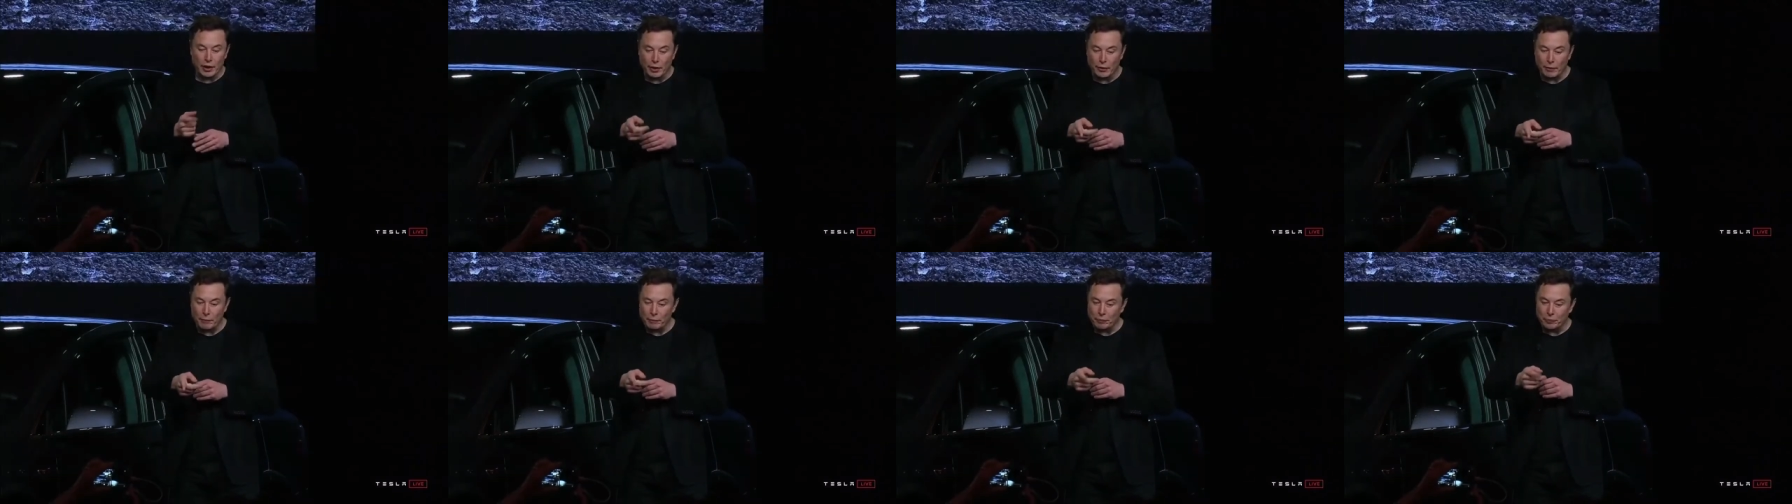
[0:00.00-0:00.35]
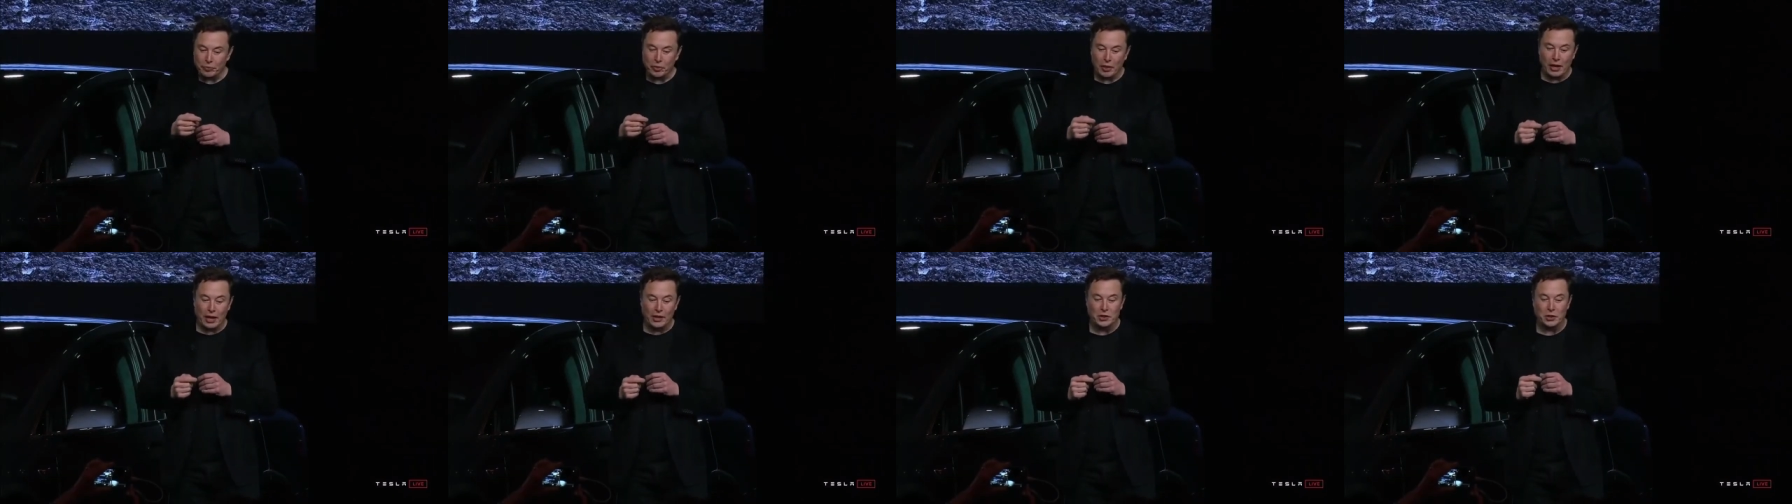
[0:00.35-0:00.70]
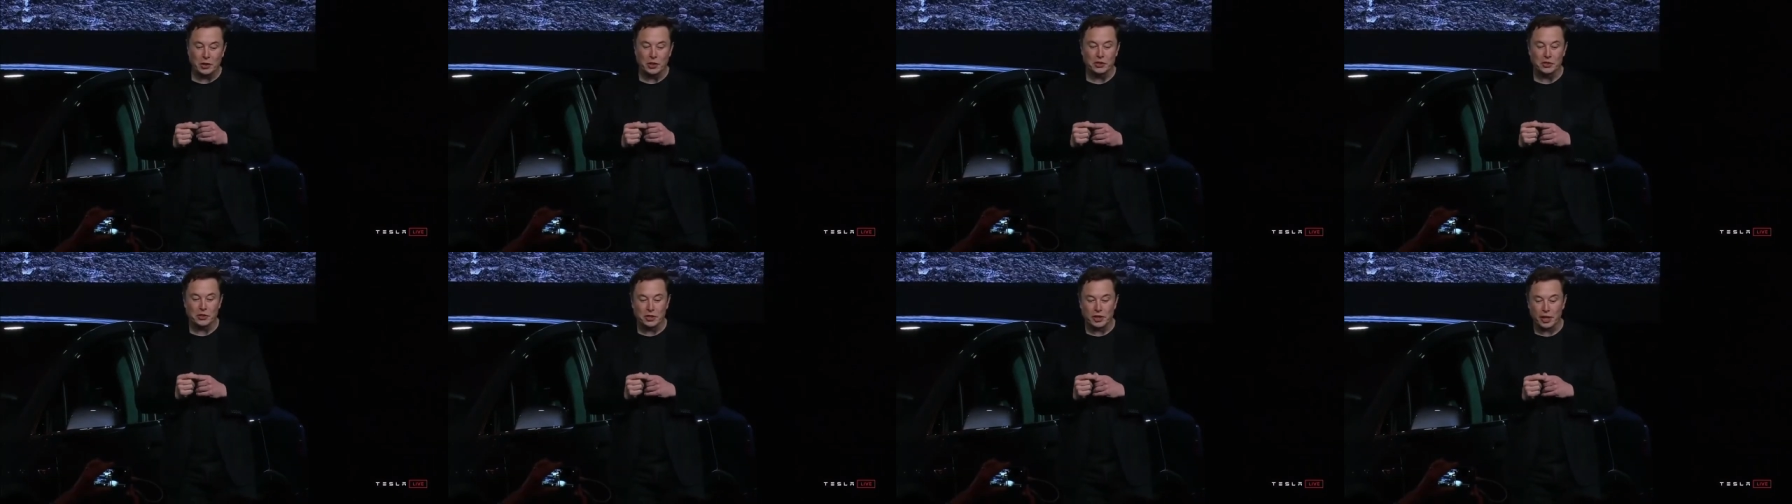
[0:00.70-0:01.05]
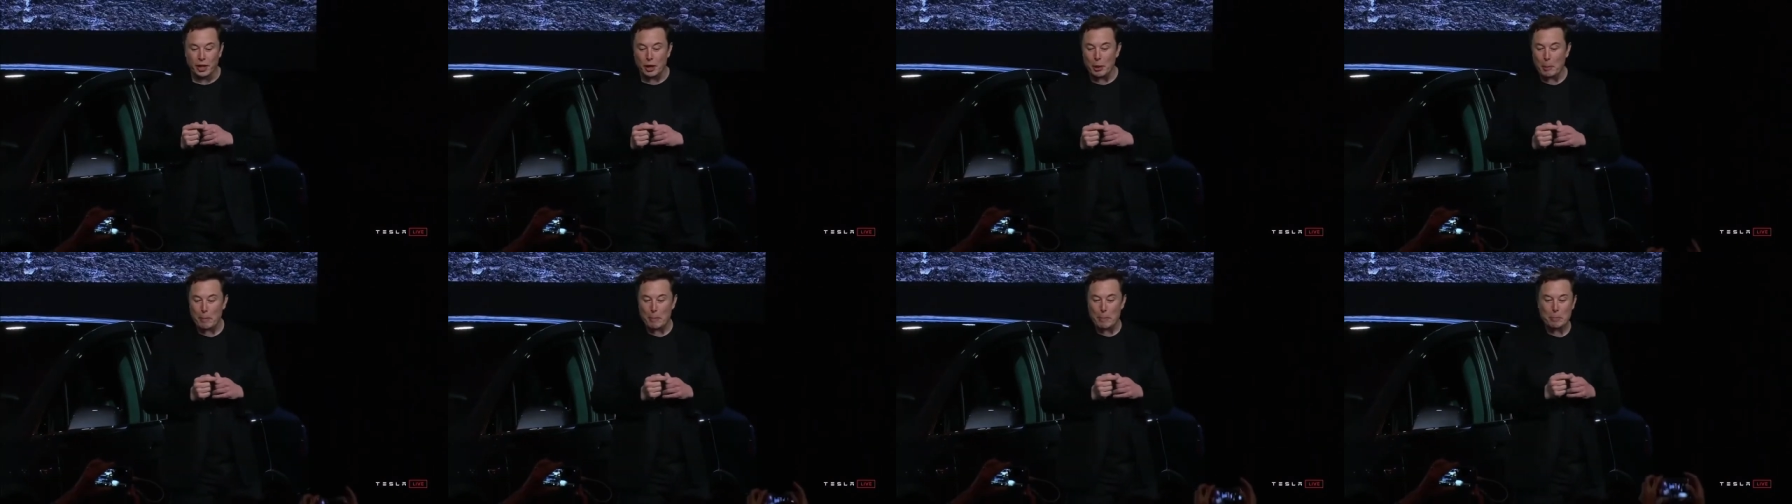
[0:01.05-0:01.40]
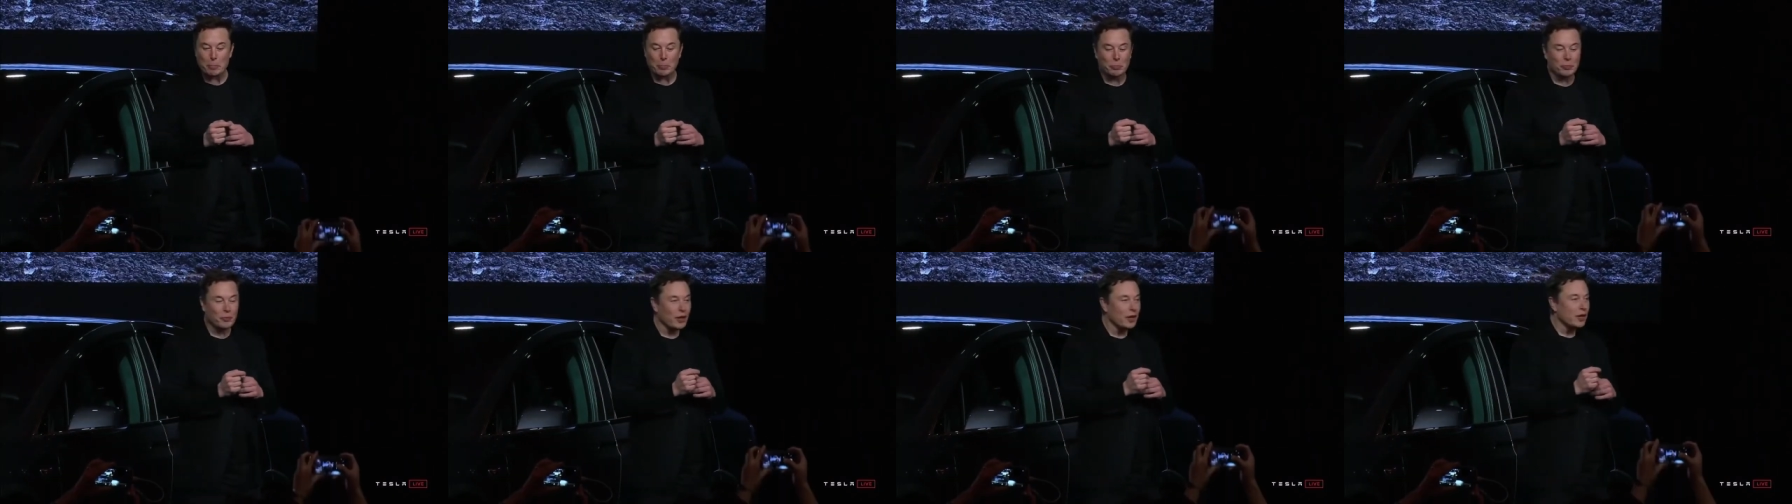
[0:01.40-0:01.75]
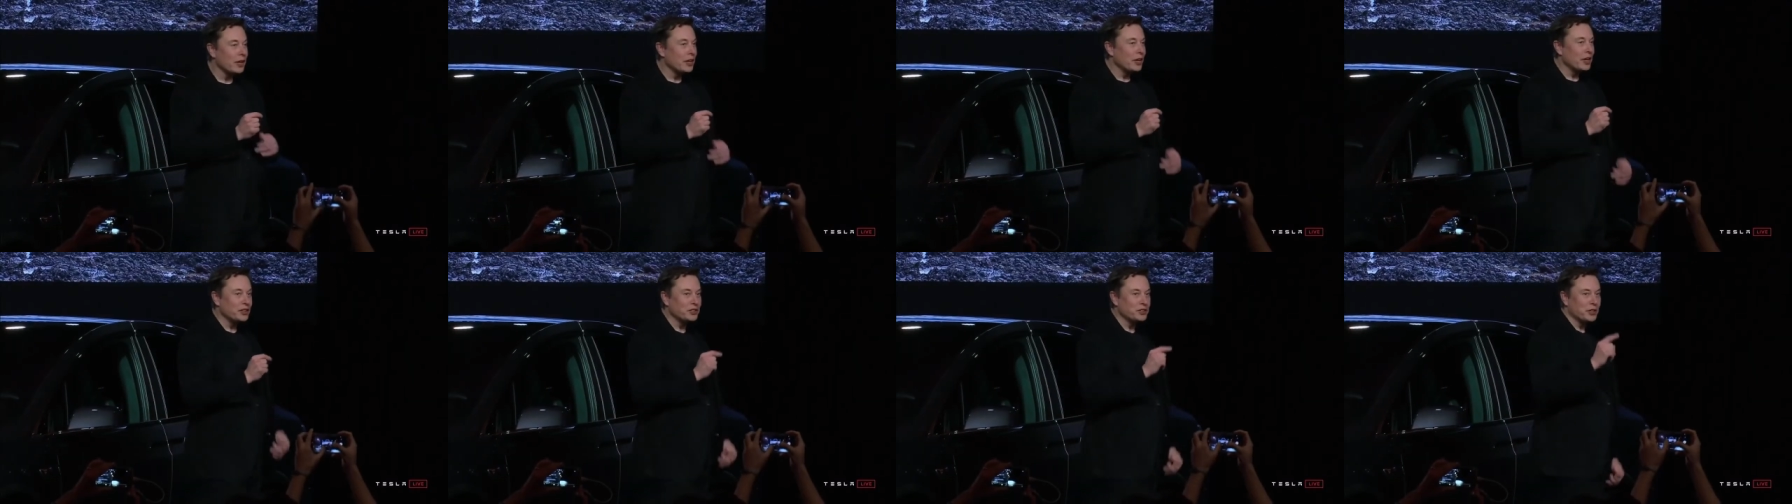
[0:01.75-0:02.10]
Um, as you can see,
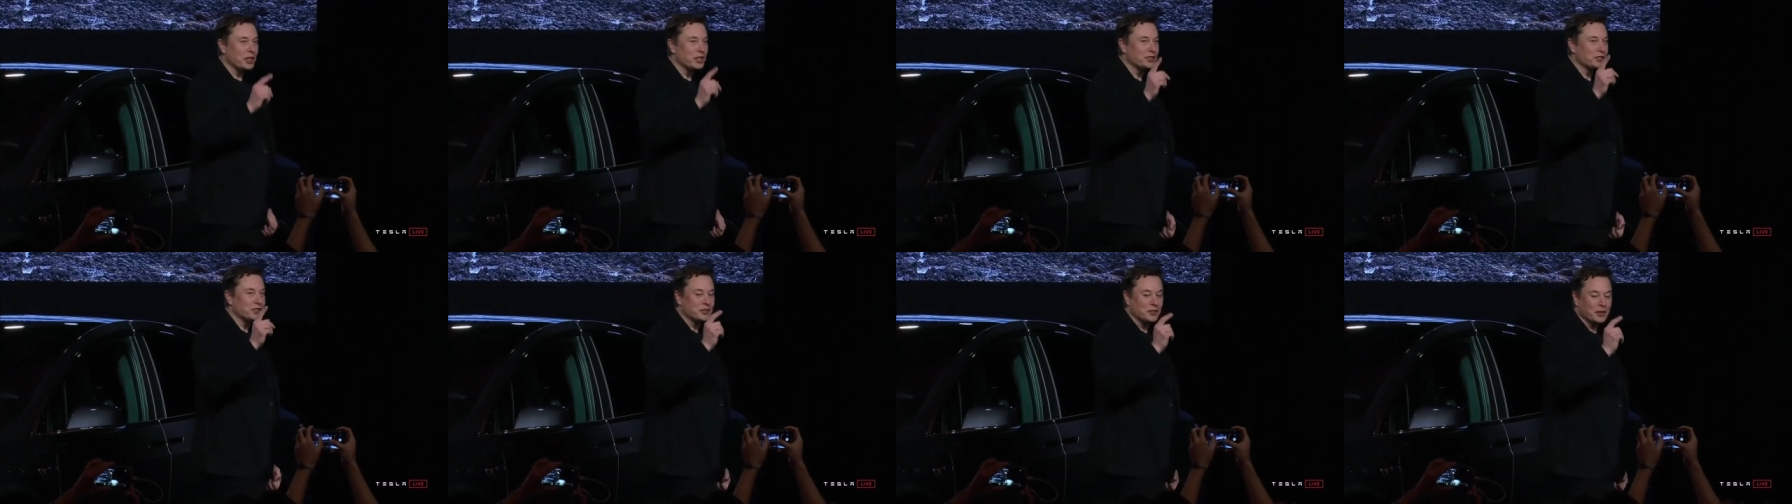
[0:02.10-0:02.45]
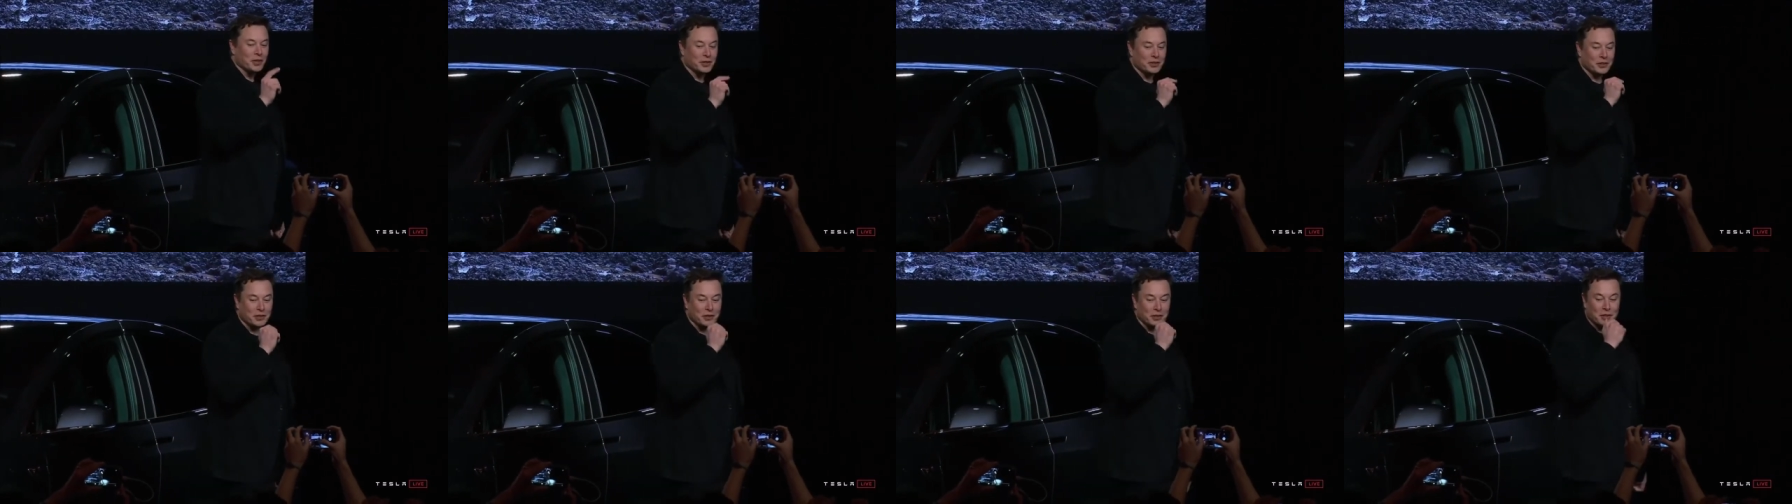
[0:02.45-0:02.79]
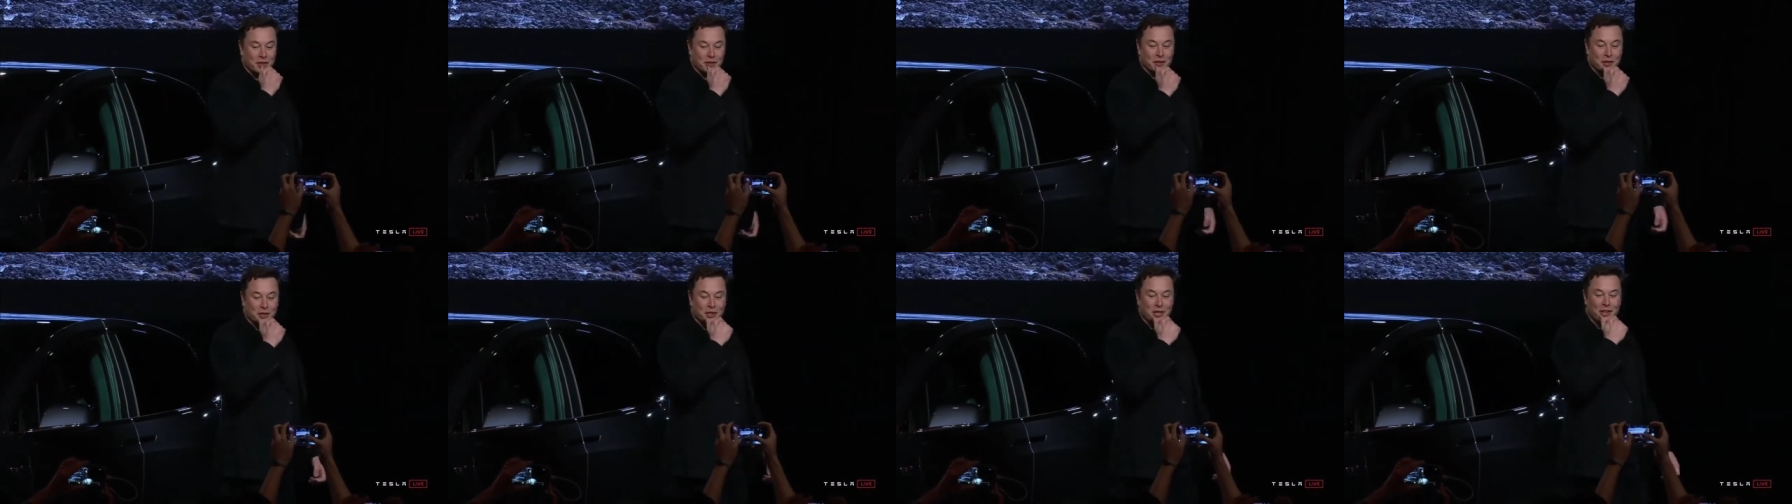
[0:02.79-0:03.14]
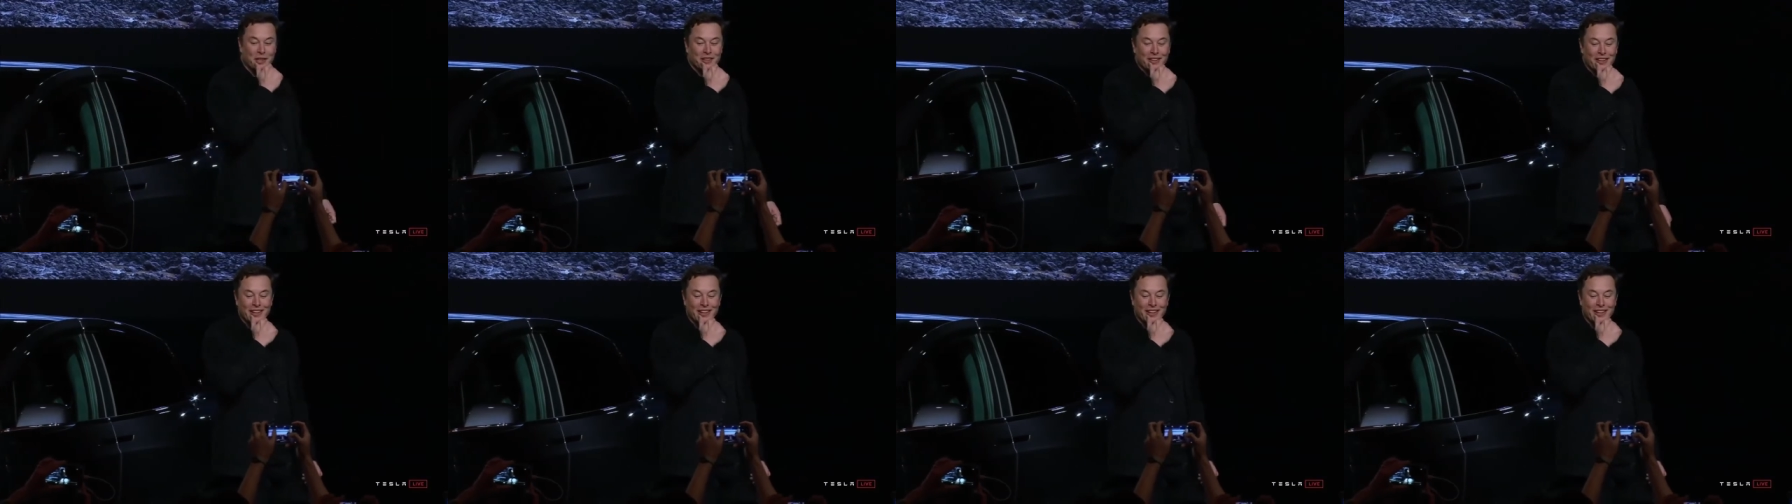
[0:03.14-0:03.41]
it's, it's it, th th this